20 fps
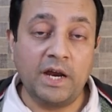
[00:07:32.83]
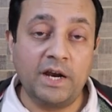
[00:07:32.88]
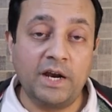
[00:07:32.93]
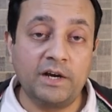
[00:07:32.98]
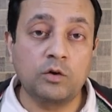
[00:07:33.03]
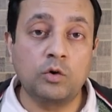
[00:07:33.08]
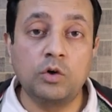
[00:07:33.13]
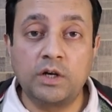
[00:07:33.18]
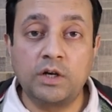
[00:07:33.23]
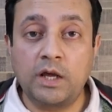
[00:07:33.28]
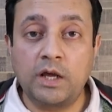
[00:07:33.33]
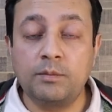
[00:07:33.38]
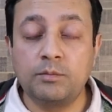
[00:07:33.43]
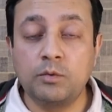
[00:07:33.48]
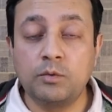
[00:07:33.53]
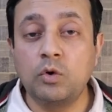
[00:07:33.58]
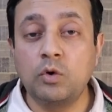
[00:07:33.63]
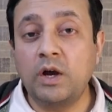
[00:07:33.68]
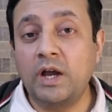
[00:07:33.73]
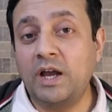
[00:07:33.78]
and
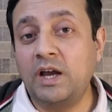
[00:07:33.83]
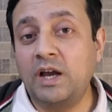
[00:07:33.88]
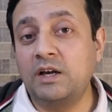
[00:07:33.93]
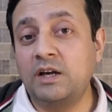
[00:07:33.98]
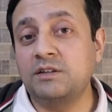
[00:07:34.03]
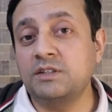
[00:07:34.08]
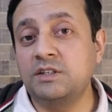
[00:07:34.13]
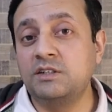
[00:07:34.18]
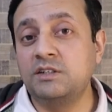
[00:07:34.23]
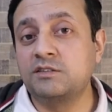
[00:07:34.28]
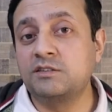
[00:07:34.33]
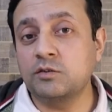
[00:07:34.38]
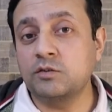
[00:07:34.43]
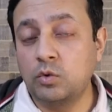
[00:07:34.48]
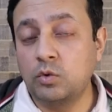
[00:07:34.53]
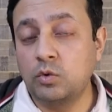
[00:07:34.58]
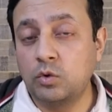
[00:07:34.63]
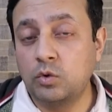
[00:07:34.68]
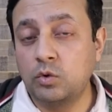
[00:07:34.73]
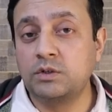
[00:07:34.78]
Contabo has its
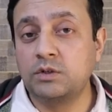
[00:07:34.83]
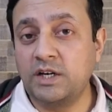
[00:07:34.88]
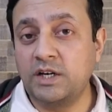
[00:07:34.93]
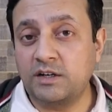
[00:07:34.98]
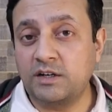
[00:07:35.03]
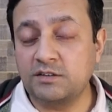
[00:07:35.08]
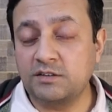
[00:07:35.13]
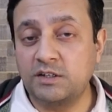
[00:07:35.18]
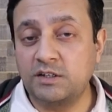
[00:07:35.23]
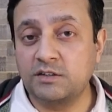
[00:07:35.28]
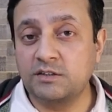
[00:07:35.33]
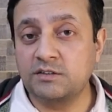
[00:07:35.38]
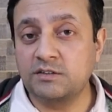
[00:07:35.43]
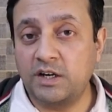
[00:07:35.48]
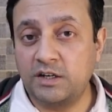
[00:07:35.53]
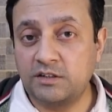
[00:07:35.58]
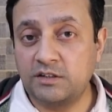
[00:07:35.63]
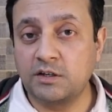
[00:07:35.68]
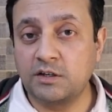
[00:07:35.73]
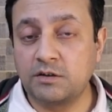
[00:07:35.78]
own data centers
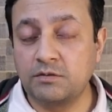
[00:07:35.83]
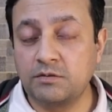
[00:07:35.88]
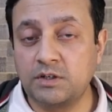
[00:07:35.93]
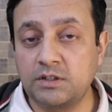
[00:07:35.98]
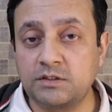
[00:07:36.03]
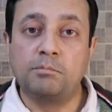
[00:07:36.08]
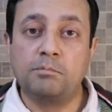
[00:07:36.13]
and servers,